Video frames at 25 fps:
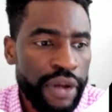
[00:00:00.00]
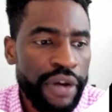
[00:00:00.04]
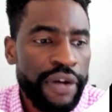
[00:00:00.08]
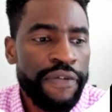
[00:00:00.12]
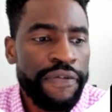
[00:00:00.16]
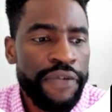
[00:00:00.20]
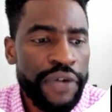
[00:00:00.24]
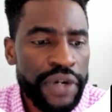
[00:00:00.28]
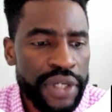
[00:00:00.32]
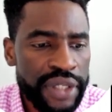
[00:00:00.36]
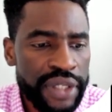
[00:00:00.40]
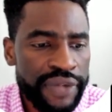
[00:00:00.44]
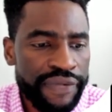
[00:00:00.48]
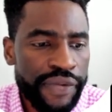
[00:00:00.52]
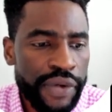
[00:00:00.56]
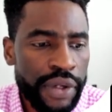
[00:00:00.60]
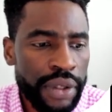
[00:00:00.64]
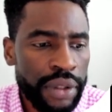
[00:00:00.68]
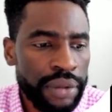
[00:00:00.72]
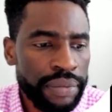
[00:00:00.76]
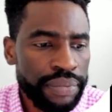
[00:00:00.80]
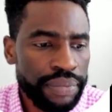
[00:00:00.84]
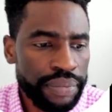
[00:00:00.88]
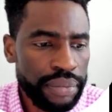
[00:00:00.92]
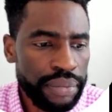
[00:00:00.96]
First of
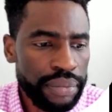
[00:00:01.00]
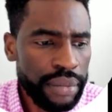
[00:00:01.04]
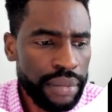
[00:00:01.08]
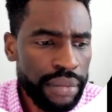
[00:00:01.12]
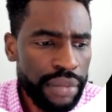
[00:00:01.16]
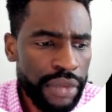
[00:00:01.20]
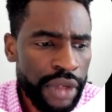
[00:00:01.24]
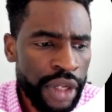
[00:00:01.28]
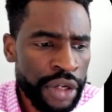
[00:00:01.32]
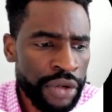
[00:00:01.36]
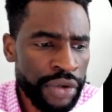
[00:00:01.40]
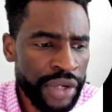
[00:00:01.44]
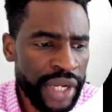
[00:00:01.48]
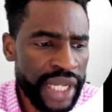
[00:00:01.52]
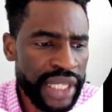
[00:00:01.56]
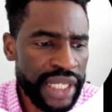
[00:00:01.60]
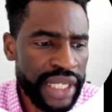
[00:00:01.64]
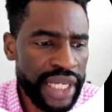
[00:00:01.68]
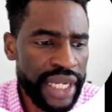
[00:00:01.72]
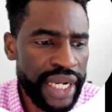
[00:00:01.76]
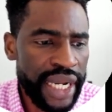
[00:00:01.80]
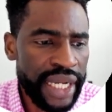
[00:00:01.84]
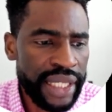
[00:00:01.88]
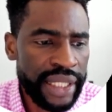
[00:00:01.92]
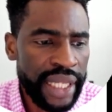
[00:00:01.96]
all, you can see
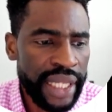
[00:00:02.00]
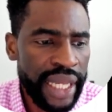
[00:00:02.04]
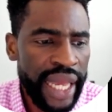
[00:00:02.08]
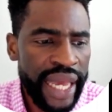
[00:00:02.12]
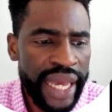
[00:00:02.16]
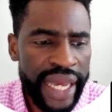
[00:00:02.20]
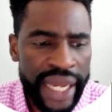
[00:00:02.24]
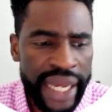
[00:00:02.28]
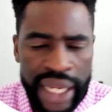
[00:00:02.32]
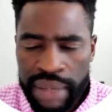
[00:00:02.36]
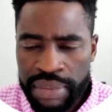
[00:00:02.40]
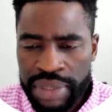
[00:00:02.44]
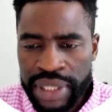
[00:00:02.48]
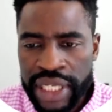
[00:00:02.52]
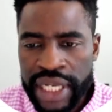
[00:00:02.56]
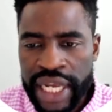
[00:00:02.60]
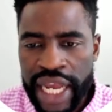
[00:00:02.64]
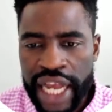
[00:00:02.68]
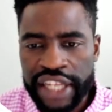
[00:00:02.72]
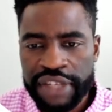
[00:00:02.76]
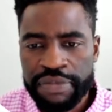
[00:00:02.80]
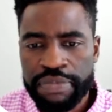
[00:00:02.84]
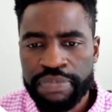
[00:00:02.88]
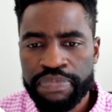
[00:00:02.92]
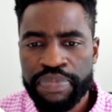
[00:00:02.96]
that AMC
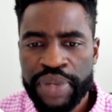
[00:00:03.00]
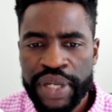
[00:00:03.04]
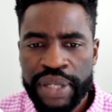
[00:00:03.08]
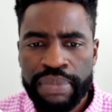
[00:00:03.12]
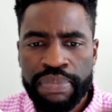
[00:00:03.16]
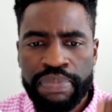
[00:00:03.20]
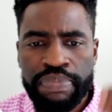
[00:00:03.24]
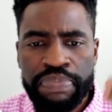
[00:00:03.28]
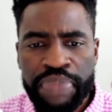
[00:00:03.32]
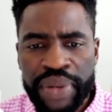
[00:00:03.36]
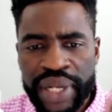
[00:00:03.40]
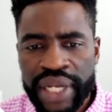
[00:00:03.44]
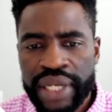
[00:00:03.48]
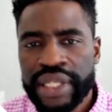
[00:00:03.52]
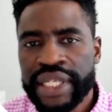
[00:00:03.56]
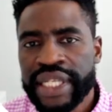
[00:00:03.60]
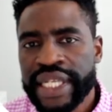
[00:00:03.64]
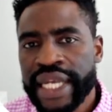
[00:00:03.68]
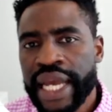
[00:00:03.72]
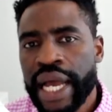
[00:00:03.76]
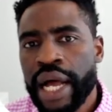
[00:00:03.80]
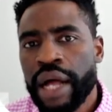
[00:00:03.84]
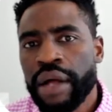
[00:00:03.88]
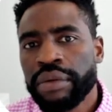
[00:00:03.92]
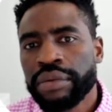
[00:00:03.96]
has been beaten
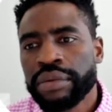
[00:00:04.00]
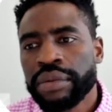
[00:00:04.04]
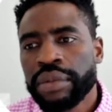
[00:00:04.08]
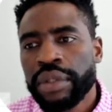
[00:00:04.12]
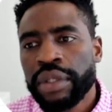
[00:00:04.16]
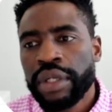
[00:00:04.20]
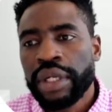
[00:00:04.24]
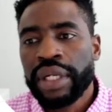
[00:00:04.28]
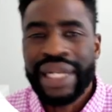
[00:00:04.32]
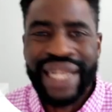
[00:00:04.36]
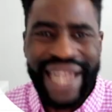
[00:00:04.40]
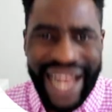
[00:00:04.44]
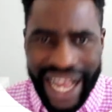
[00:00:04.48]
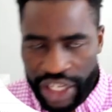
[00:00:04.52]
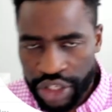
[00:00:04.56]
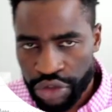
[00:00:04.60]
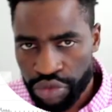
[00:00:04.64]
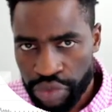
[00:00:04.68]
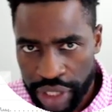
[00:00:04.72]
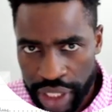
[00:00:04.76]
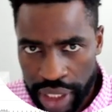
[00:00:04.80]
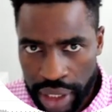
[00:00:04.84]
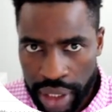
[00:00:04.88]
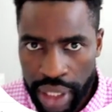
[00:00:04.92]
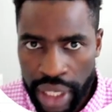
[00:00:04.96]
down last
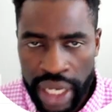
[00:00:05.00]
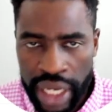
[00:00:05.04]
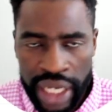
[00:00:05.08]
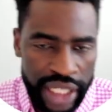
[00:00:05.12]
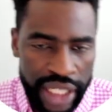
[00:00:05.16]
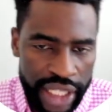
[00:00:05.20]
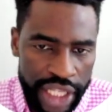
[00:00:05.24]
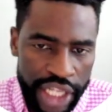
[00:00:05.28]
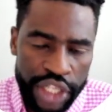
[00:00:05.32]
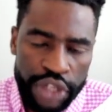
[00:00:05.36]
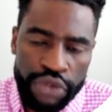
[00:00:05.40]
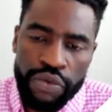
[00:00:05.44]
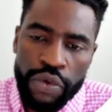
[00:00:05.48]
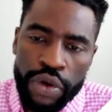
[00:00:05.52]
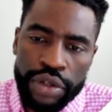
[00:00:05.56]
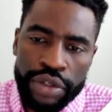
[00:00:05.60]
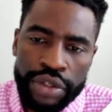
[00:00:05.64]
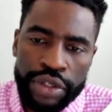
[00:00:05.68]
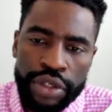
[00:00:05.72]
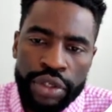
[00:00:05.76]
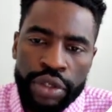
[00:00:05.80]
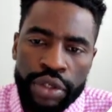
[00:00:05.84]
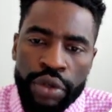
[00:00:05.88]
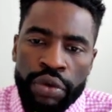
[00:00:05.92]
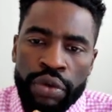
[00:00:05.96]
week, and this
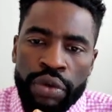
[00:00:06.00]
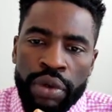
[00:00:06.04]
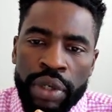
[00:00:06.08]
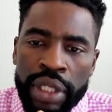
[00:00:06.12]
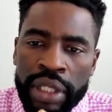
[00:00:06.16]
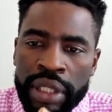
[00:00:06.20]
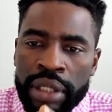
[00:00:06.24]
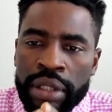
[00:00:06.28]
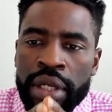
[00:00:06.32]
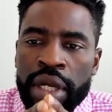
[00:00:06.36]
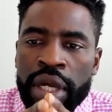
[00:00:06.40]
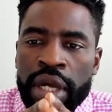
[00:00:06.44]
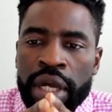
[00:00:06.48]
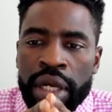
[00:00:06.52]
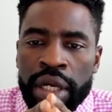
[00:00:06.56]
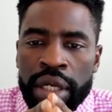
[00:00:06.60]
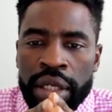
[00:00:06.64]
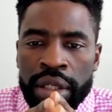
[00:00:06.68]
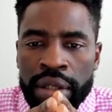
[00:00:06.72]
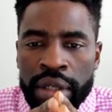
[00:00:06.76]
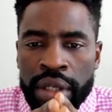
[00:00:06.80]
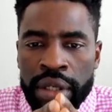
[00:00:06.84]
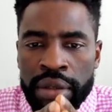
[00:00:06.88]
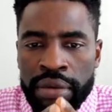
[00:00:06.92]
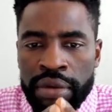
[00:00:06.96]
was
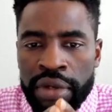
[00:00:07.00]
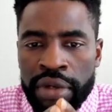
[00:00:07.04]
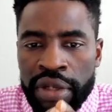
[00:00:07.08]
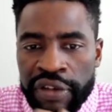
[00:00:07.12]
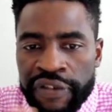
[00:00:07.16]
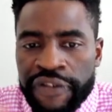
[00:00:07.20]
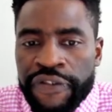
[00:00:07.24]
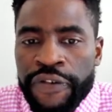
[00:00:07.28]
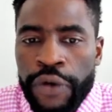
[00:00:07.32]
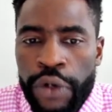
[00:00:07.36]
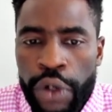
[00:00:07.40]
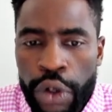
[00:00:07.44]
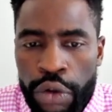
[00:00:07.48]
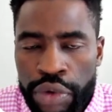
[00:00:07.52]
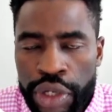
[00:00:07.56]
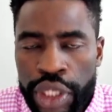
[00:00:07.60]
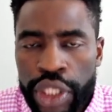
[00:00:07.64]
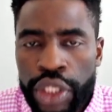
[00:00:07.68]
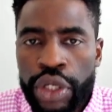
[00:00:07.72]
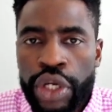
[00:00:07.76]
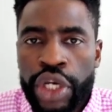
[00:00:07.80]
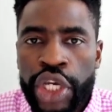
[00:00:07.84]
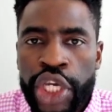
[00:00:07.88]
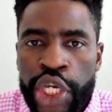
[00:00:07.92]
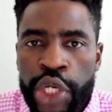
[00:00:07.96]
in following
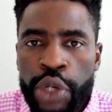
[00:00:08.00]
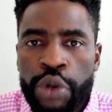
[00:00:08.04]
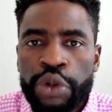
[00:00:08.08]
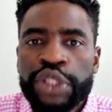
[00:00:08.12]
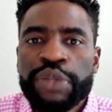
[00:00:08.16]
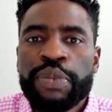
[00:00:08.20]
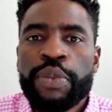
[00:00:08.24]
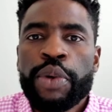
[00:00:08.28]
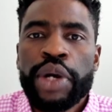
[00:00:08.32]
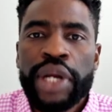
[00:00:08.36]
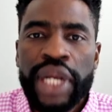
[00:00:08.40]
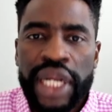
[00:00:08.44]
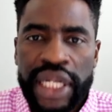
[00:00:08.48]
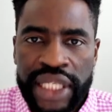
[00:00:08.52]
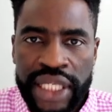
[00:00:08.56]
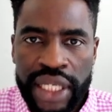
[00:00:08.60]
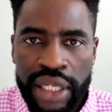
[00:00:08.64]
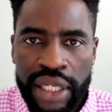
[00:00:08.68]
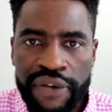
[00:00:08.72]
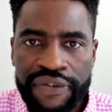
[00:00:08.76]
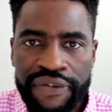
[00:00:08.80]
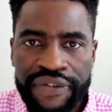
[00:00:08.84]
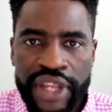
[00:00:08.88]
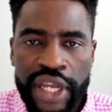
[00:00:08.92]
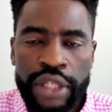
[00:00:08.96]
the huge market
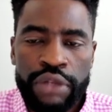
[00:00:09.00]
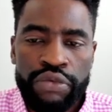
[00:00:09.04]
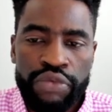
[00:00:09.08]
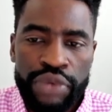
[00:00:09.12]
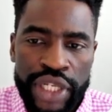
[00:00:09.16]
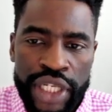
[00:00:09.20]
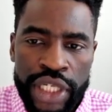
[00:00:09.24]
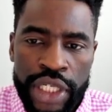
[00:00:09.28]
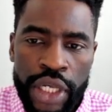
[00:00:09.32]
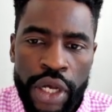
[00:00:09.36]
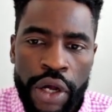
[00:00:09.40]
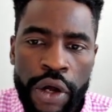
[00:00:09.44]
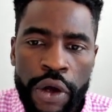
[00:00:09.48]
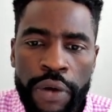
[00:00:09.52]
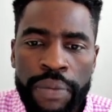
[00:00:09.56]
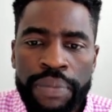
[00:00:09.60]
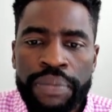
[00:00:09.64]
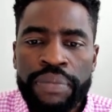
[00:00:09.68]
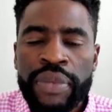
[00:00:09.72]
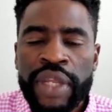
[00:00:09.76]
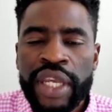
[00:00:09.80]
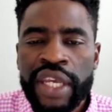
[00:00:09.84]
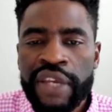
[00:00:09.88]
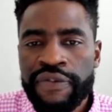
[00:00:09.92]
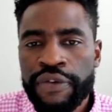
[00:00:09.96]
sell-off that we saw,
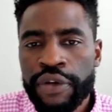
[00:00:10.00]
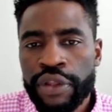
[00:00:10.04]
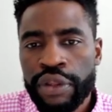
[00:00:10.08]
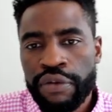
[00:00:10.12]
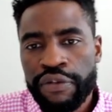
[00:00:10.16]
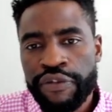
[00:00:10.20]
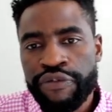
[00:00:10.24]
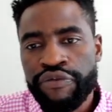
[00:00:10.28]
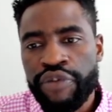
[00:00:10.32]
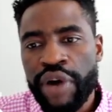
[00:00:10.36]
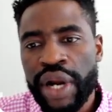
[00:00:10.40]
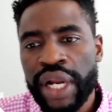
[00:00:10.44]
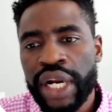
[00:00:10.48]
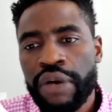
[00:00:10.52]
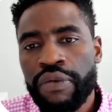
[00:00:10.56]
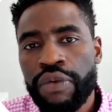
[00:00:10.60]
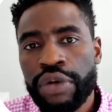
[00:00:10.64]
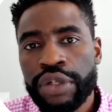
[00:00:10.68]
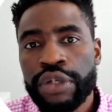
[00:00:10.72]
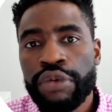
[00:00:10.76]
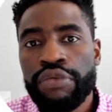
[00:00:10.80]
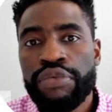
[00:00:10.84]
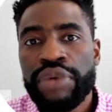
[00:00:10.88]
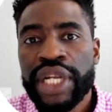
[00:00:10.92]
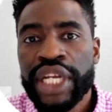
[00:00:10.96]
even though Friday was
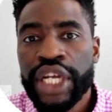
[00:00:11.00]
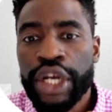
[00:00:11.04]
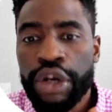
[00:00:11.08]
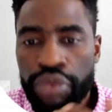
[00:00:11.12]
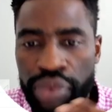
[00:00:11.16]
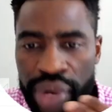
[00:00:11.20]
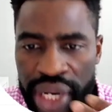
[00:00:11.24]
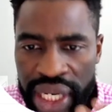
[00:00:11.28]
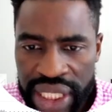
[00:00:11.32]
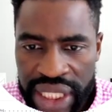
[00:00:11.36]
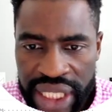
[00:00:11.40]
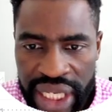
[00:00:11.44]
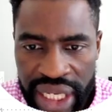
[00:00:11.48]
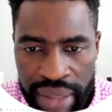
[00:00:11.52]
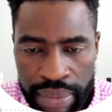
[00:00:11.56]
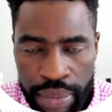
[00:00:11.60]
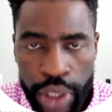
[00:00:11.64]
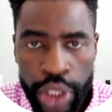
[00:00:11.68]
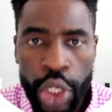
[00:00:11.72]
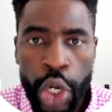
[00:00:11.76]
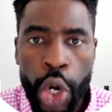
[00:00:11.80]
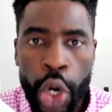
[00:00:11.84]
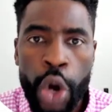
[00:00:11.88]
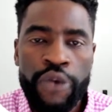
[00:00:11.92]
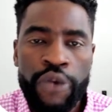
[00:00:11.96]
a really green day.
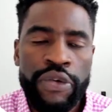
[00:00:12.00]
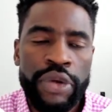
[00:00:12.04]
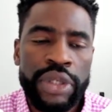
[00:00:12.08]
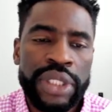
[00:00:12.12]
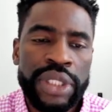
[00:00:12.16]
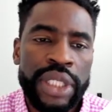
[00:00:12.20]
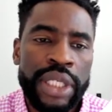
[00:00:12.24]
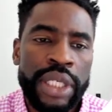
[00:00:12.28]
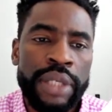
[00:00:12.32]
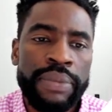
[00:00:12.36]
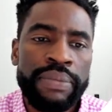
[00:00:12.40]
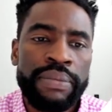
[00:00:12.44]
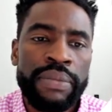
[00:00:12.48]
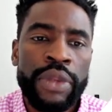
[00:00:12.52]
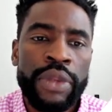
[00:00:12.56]
But obviously,